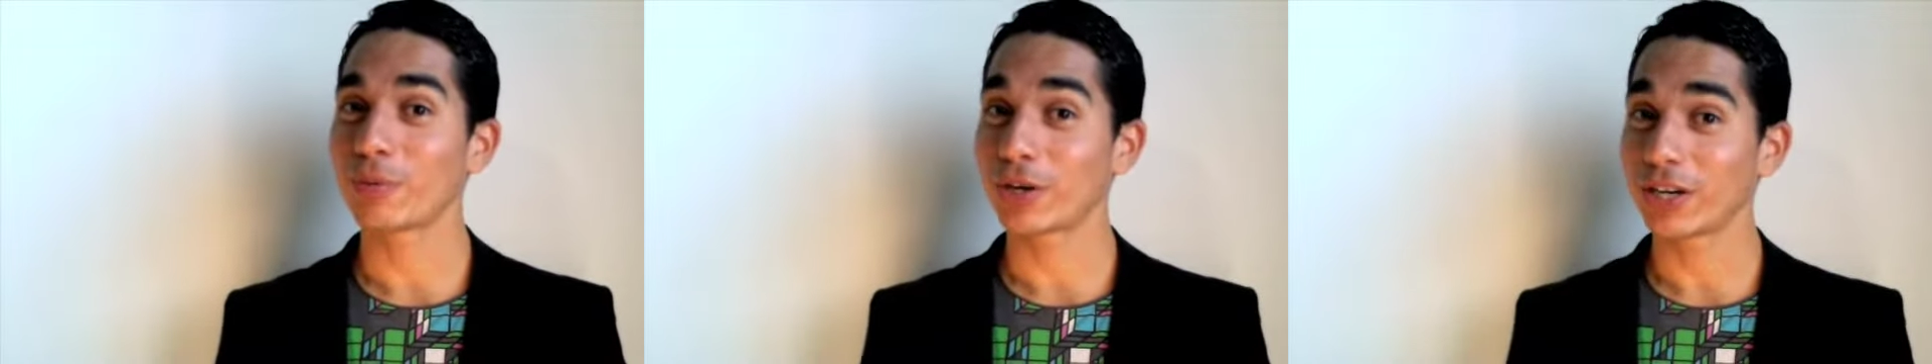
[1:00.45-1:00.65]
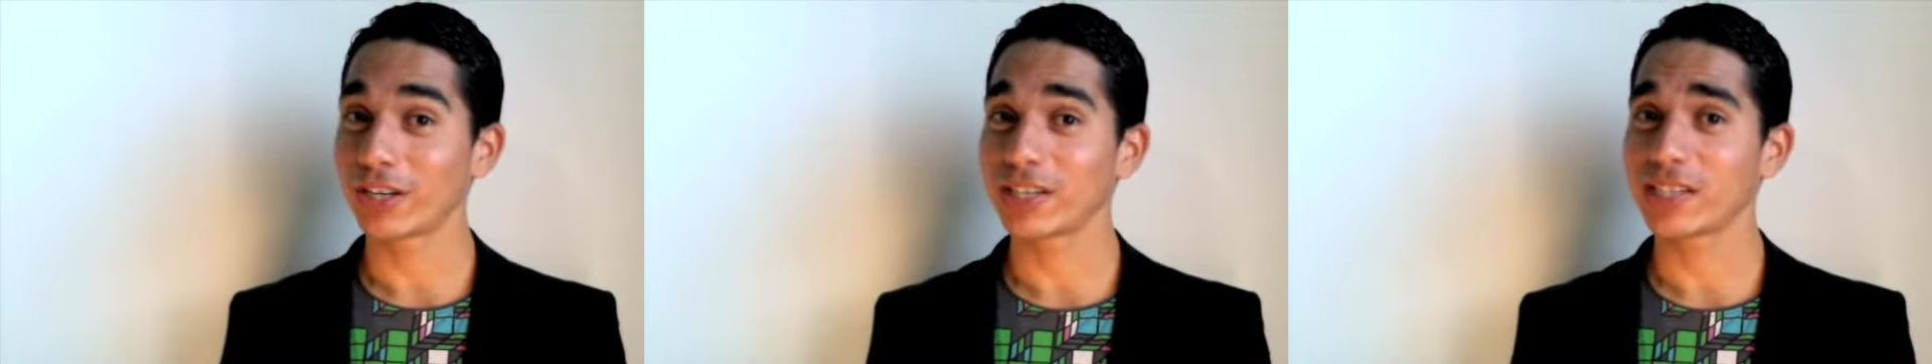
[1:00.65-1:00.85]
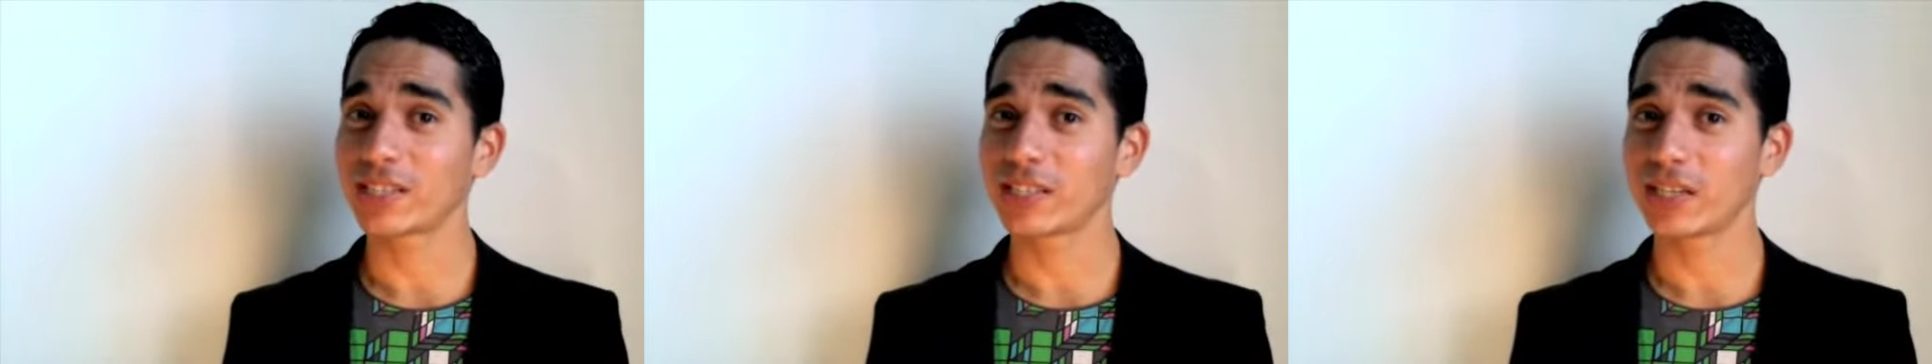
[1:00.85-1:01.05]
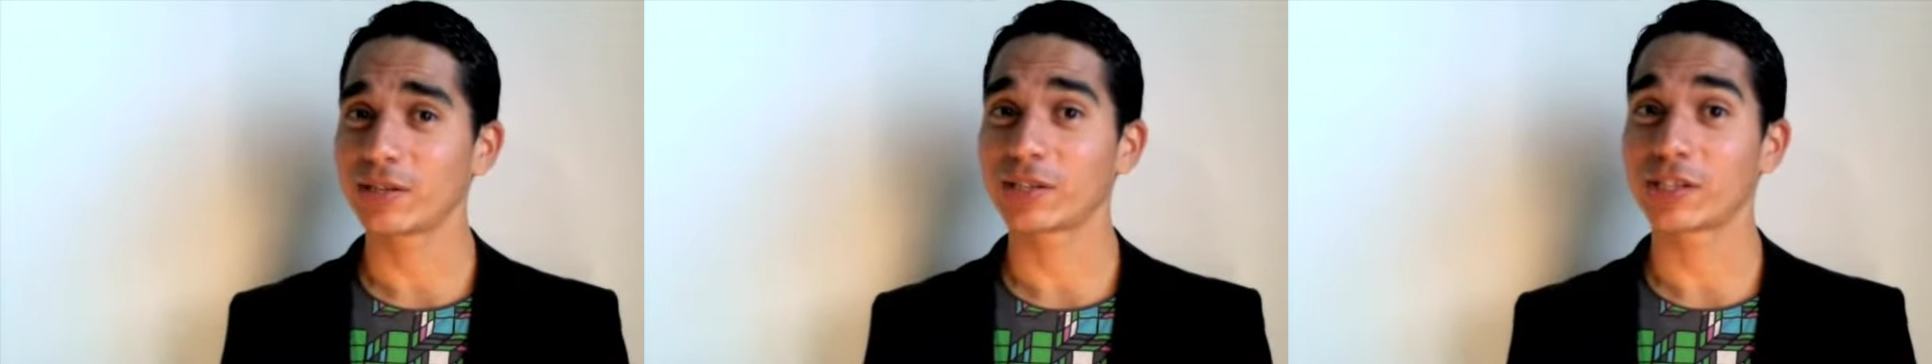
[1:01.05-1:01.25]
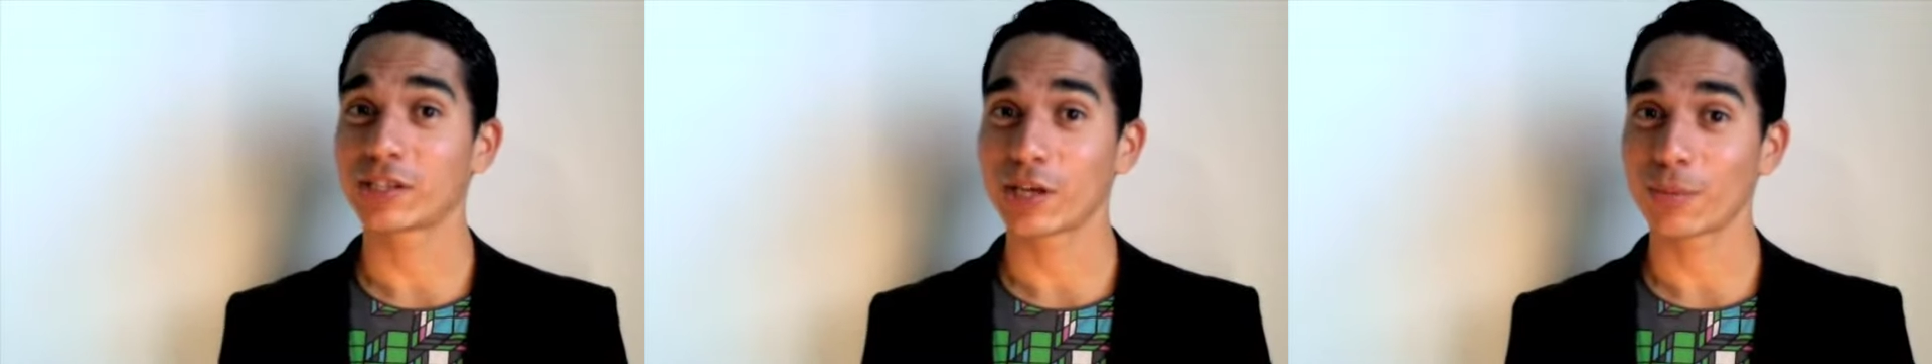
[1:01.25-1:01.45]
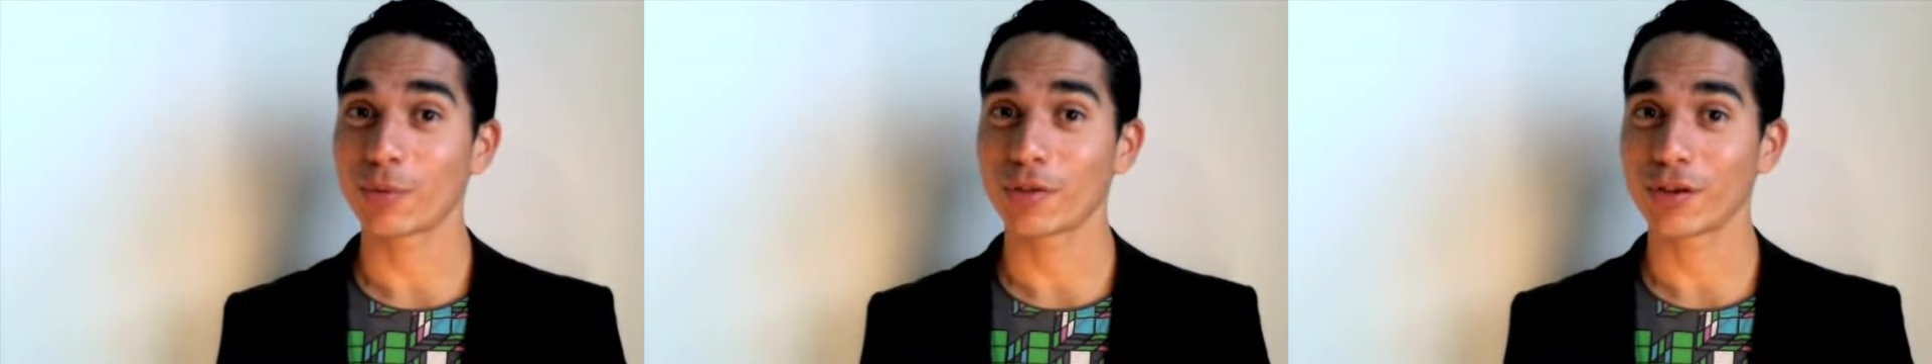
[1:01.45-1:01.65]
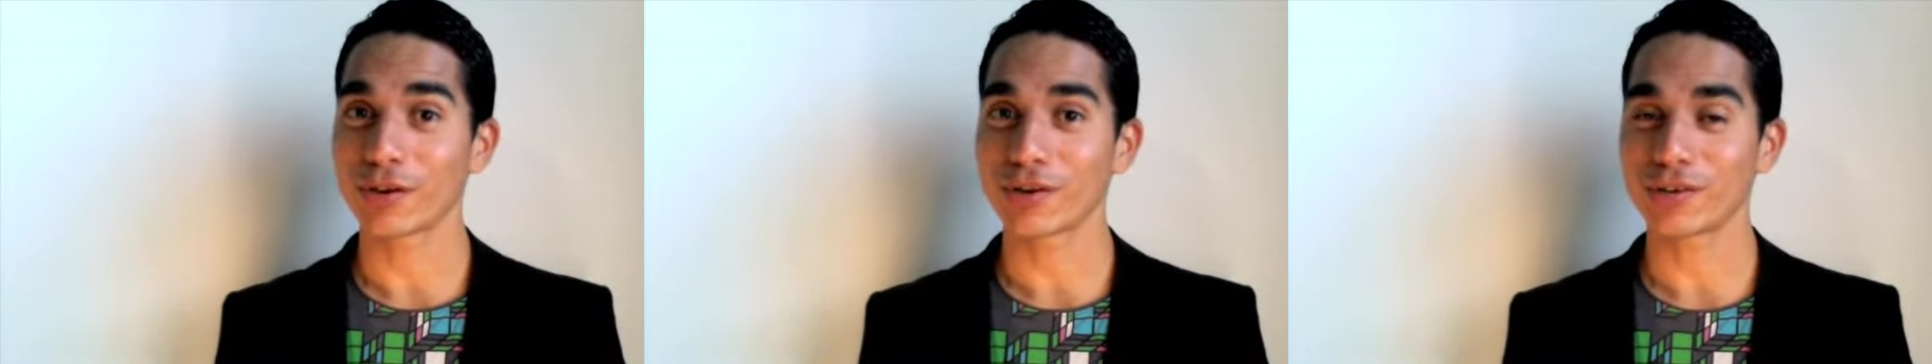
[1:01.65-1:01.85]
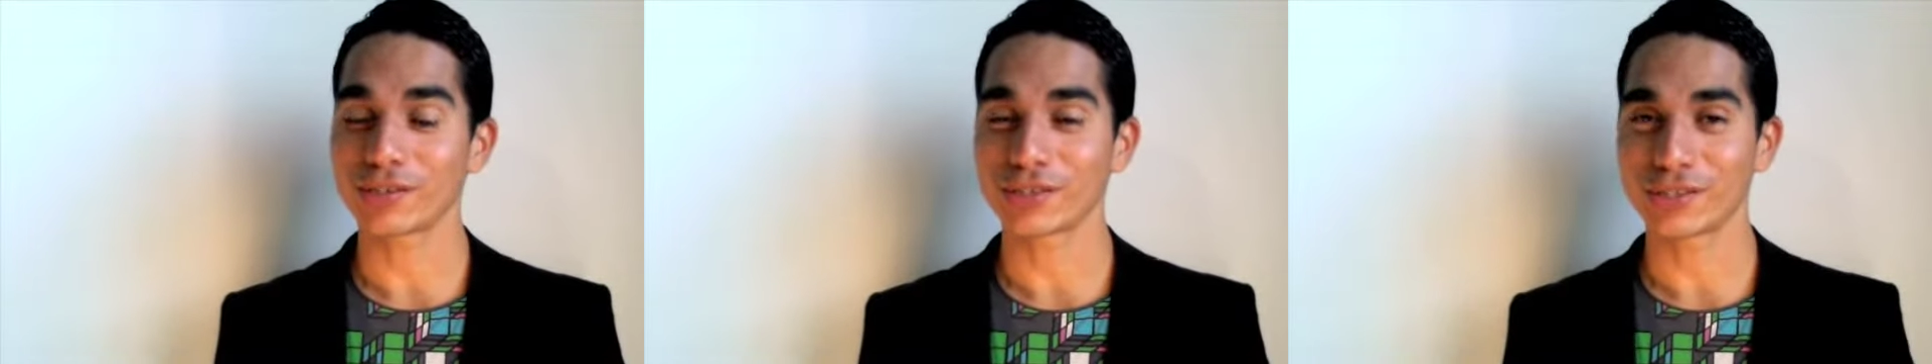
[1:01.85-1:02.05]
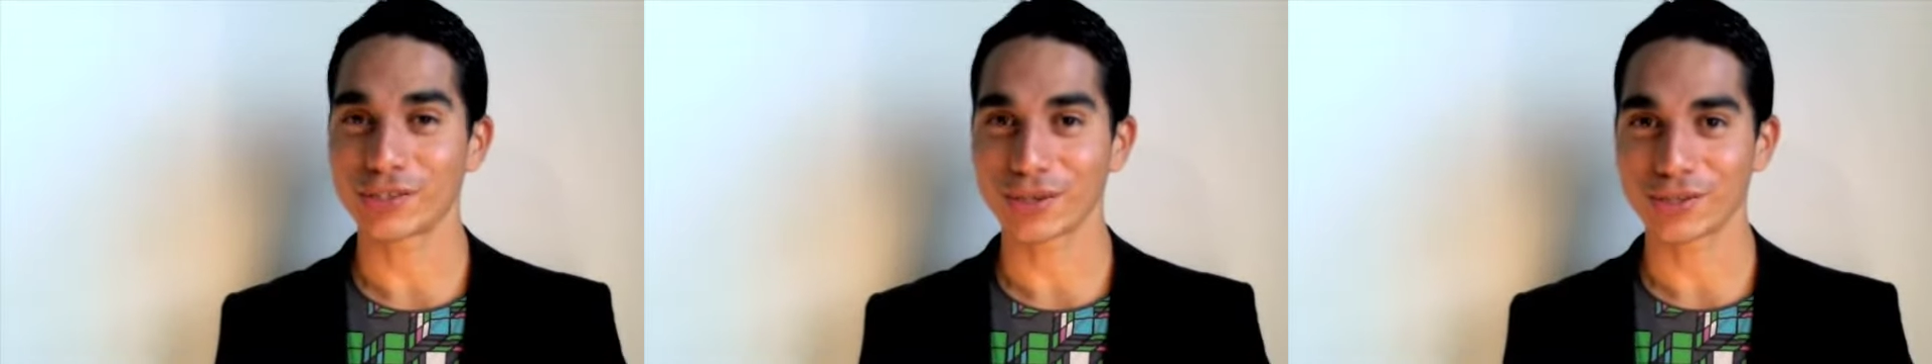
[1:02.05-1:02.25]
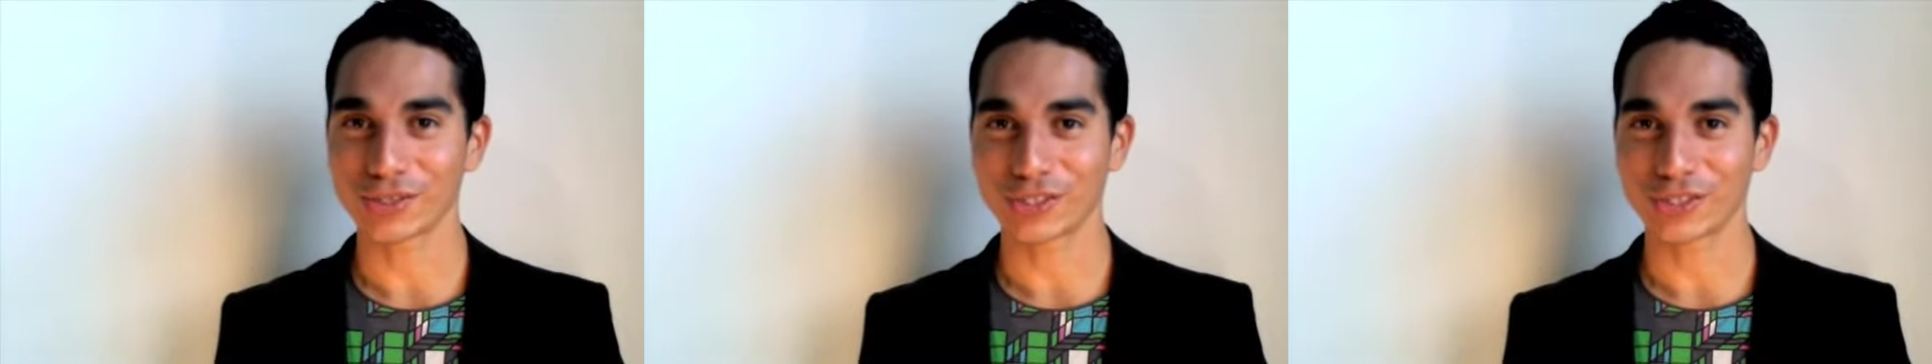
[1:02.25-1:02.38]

barely see some of the girls in those